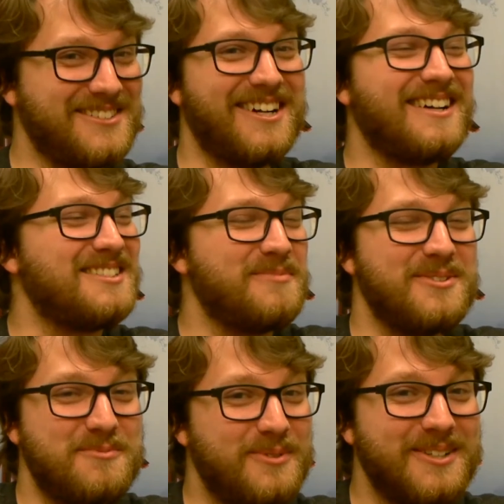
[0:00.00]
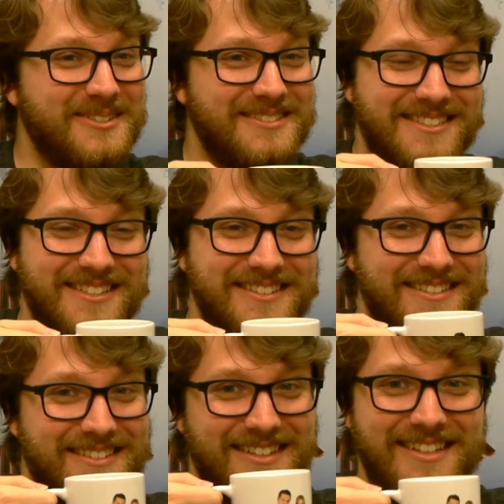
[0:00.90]
it was awesome, but it was weird.
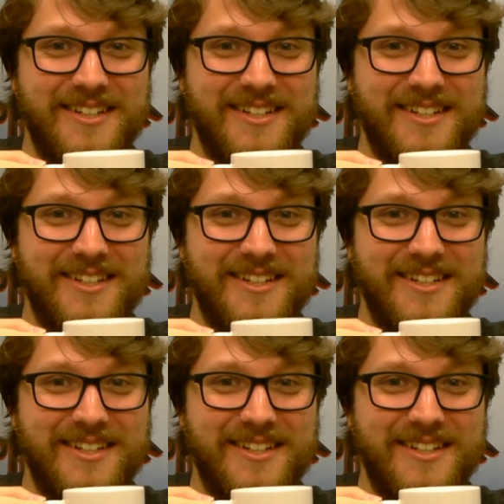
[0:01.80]
So